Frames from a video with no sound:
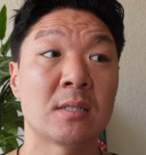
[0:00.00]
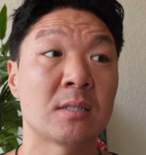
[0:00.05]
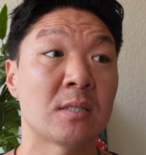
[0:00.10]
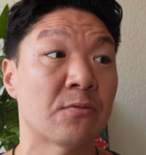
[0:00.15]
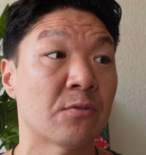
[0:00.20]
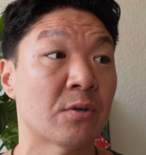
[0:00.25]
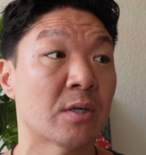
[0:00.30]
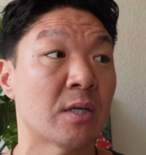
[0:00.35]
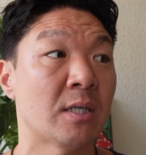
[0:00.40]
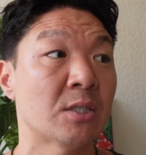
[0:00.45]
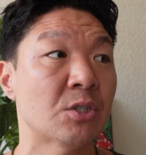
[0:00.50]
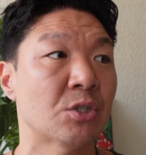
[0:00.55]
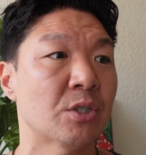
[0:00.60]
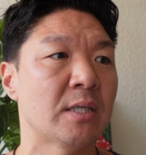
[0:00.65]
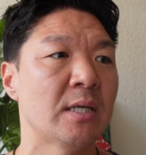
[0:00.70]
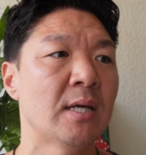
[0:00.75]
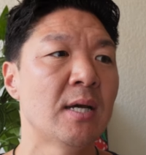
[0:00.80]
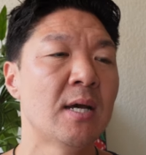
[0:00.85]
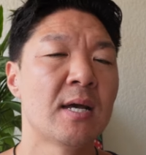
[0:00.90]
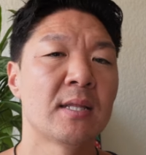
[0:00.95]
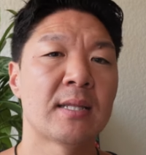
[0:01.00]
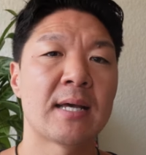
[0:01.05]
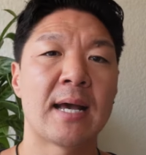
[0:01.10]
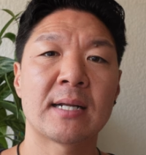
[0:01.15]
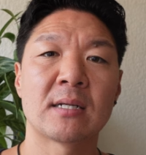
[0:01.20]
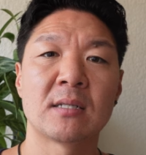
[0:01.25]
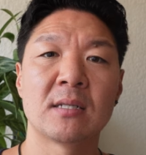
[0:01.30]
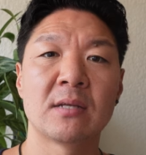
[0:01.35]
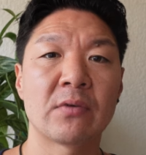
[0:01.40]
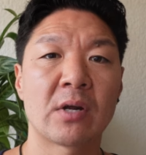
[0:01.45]
a different country, they
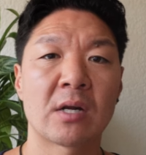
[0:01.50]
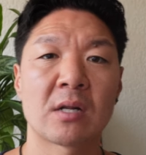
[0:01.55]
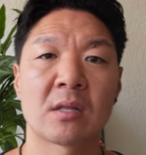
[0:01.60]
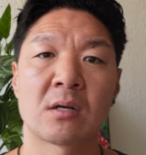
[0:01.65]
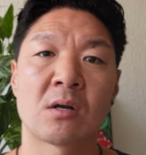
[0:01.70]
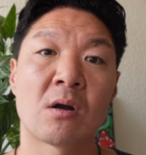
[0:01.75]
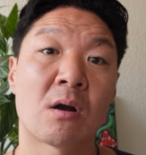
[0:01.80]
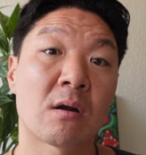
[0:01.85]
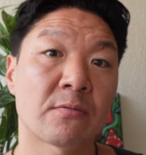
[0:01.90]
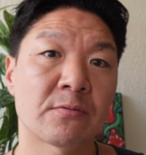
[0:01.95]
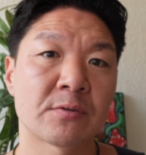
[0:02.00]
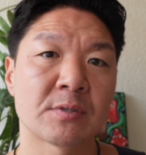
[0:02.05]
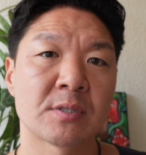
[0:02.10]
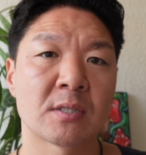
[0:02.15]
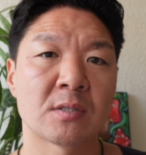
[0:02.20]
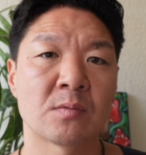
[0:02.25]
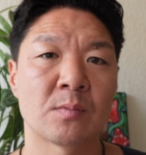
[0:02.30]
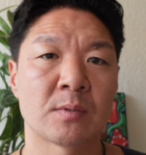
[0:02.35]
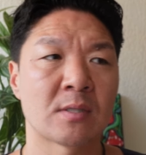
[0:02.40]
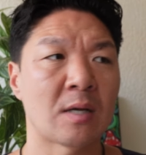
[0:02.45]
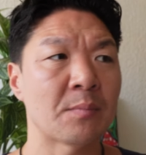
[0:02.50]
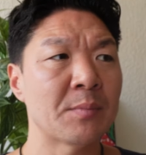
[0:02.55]
had to live out of their car for six months.